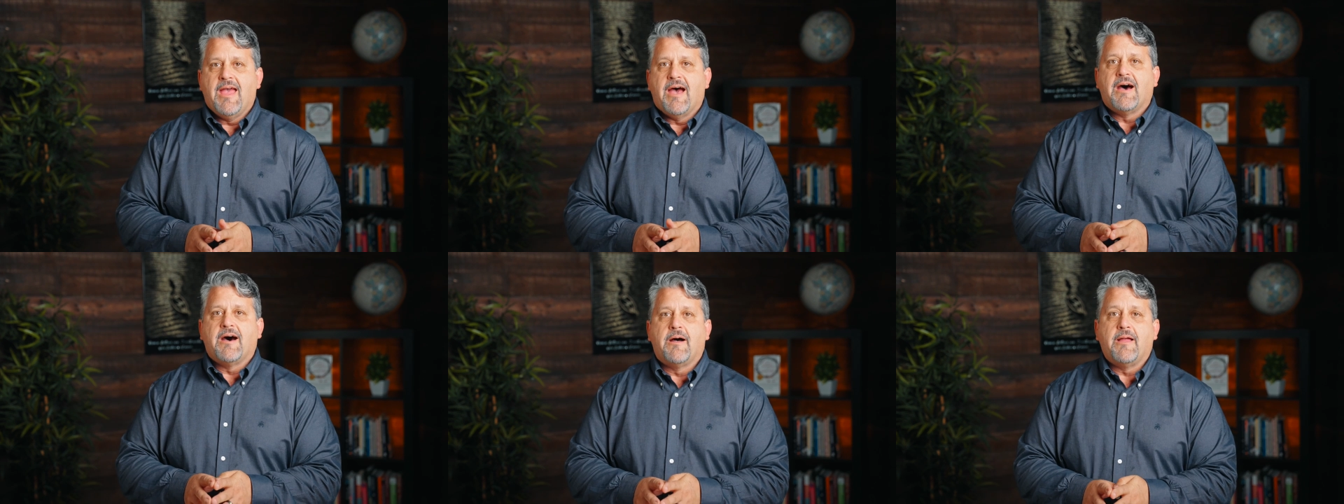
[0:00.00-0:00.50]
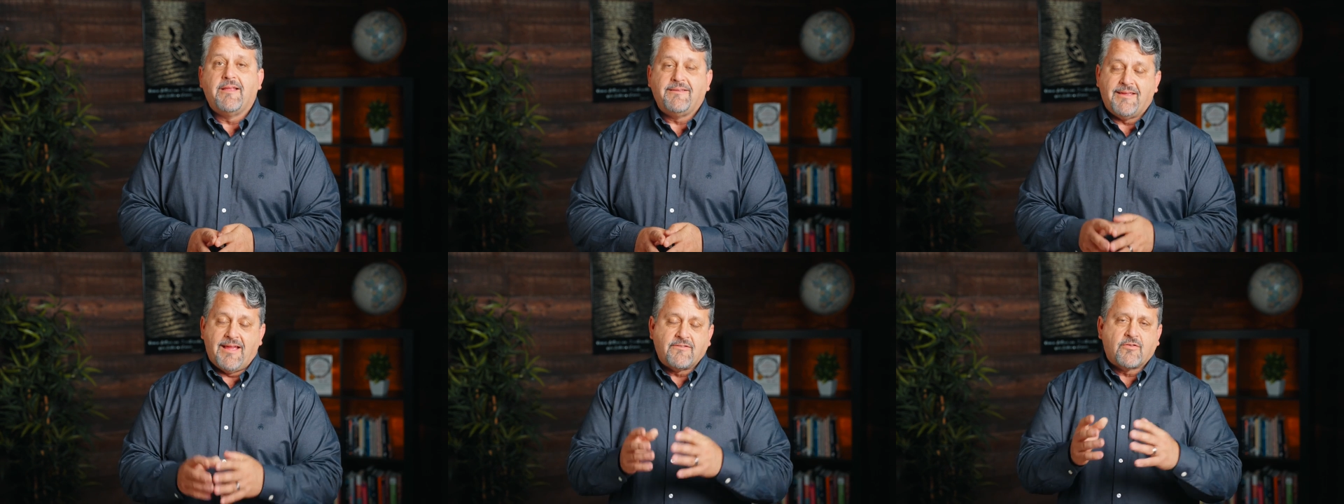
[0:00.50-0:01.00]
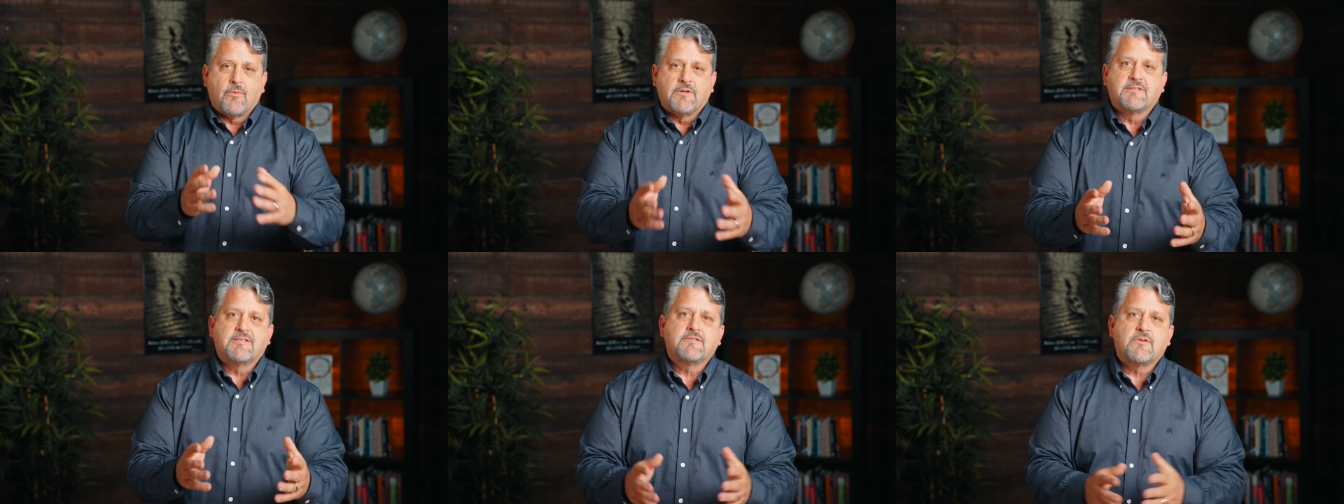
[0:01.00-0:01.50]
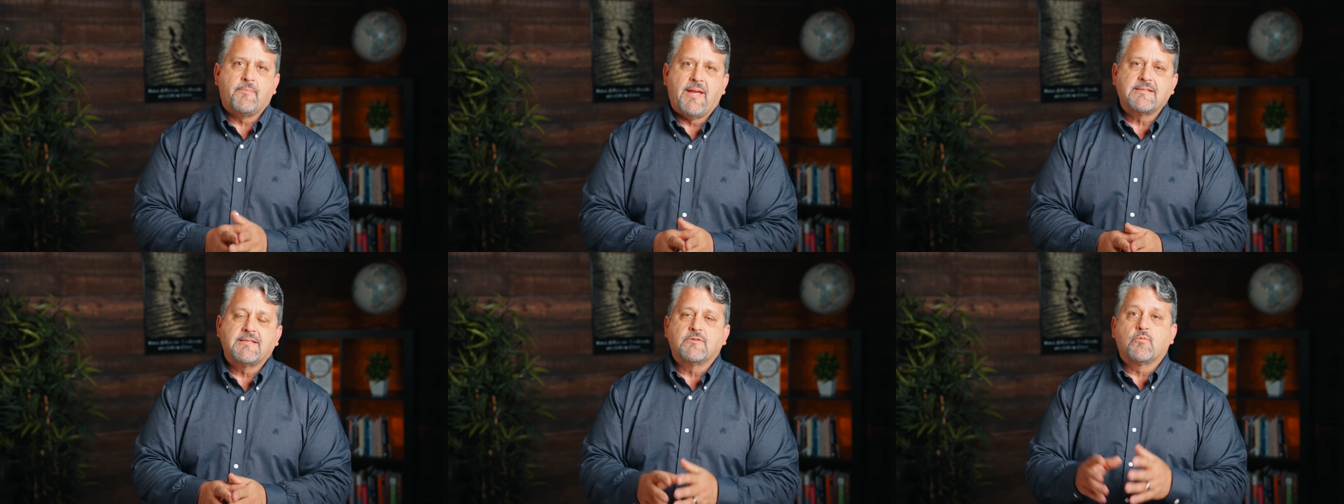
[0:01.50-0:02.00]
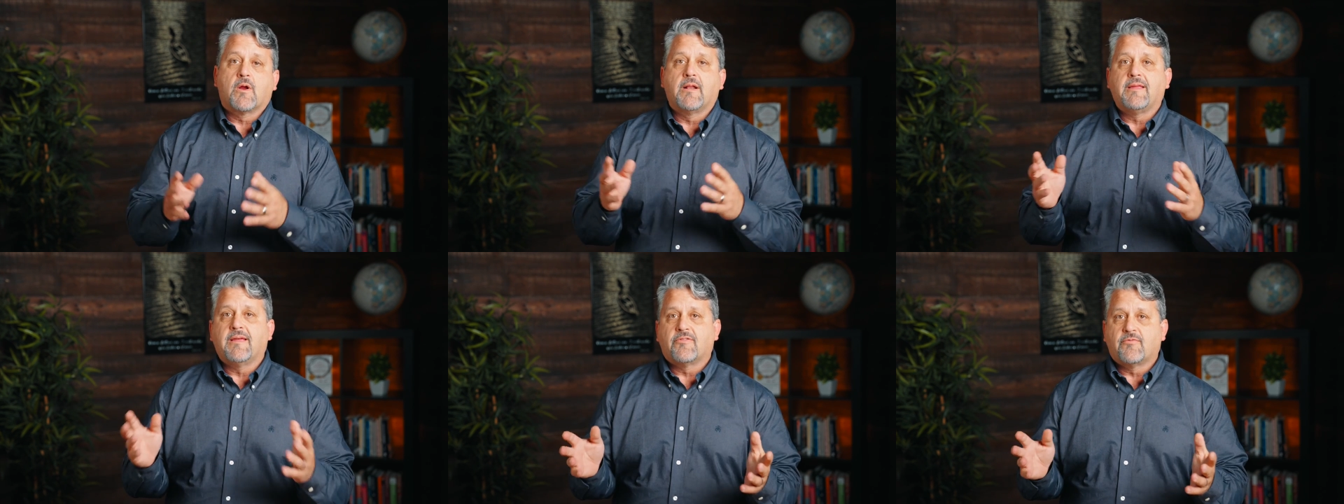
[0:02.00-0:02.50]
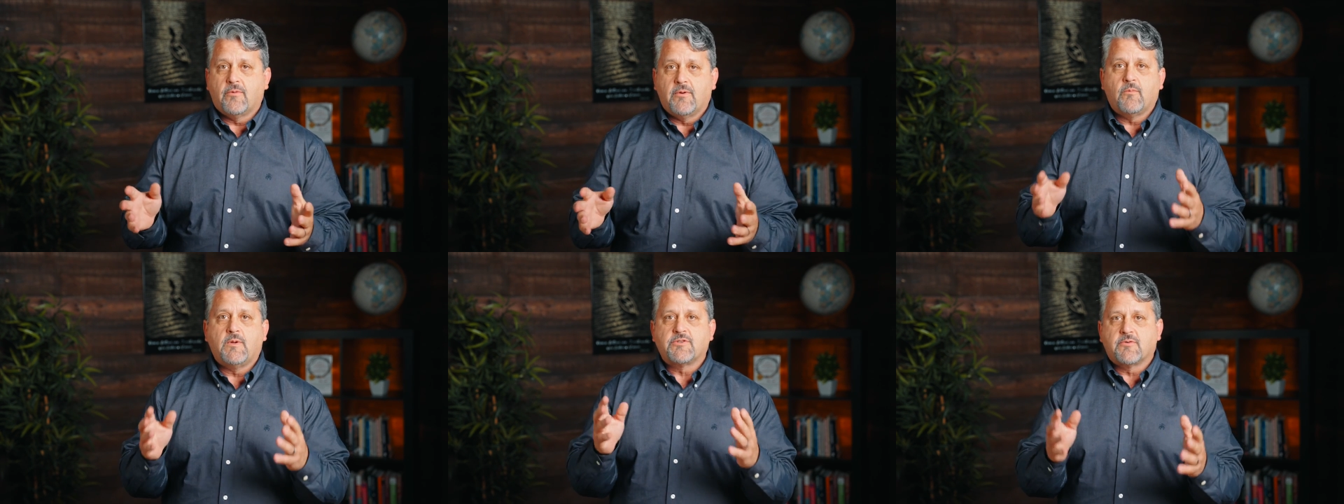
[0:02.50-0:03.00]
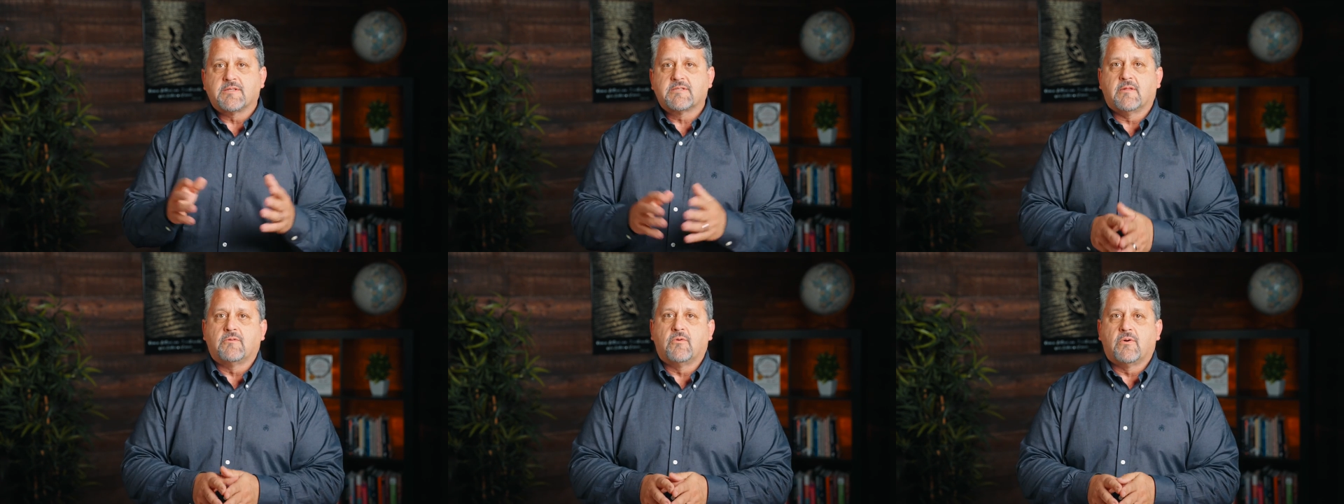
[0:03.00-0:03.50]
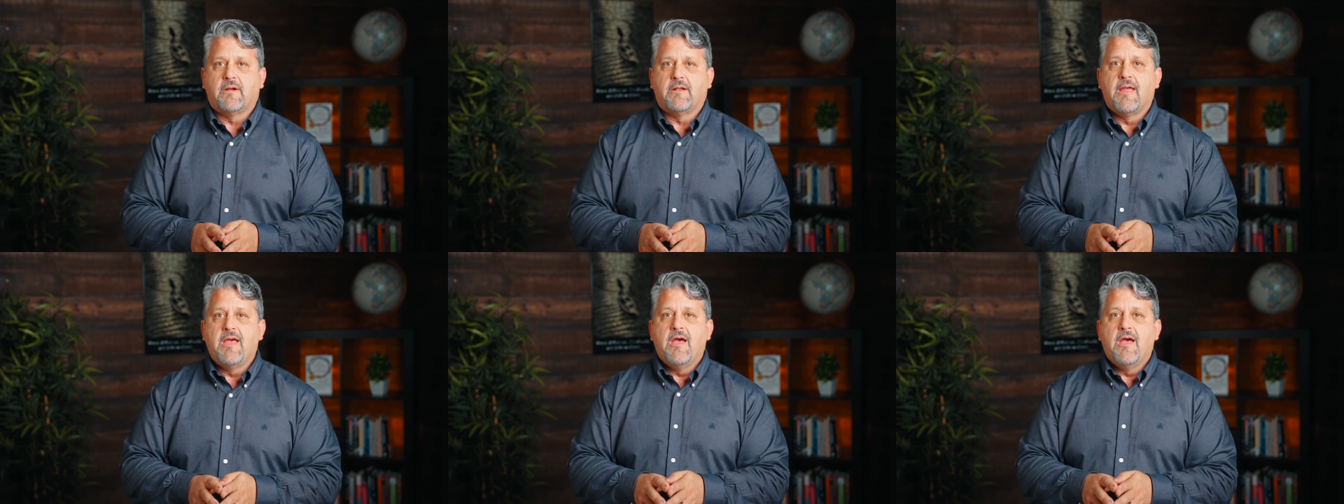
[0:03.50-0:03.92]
And so her sister Bessie is, we're going to get through it. We trust the Lord.